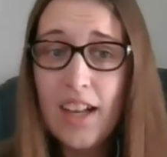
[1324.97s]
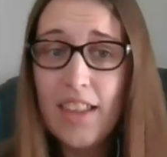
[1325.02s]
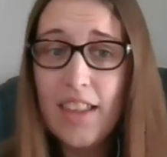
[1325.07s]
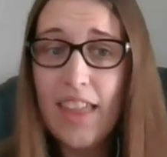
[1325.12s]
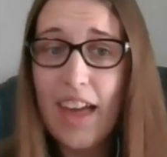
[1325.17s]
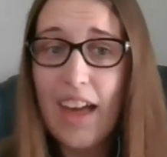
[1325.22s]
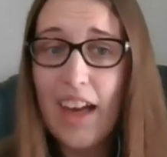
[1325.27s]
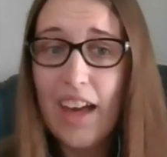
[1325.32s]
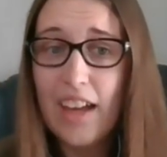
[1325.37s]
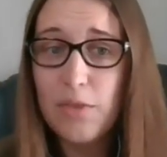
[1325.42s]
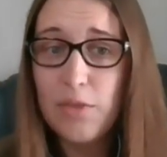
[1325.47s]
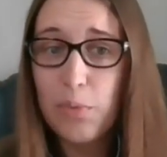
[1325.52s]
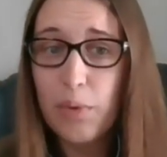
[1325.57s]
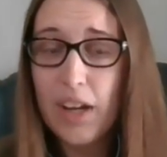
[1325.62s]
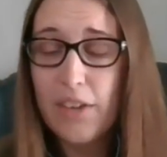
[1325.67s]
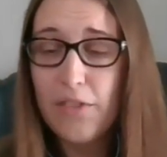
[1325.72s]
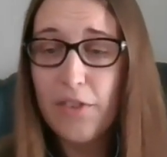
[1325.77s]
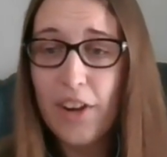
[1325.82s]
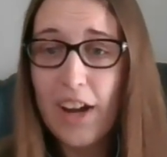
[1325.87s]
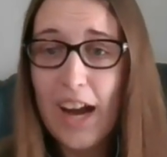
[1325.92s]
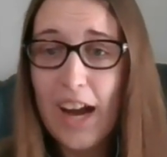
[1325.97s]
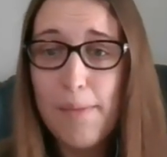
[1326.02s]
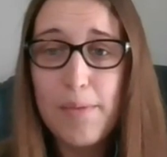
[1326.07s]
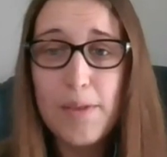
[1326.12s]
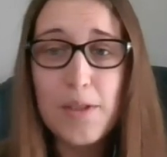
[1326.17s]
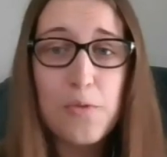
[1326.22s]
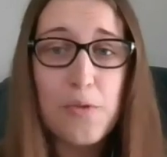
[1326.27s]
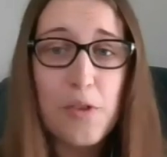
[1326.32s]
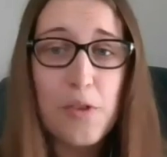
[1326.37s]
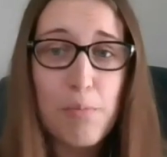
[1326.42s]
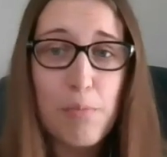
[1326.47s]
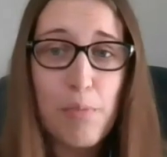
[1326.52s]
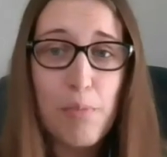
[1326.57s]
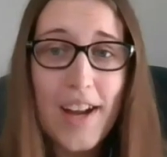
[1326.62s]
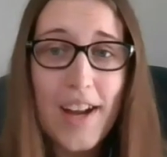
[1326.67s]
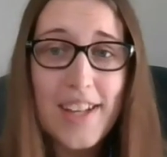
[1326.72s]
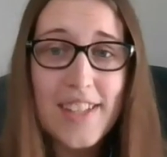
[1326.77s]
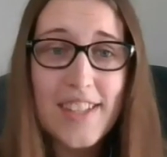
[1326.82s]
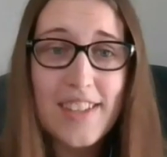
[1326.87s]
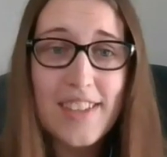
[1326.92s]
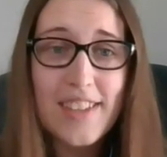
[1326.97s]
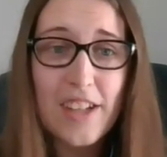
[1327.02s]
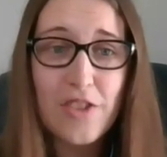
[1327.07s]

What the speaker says: that whatever happens with Brexit,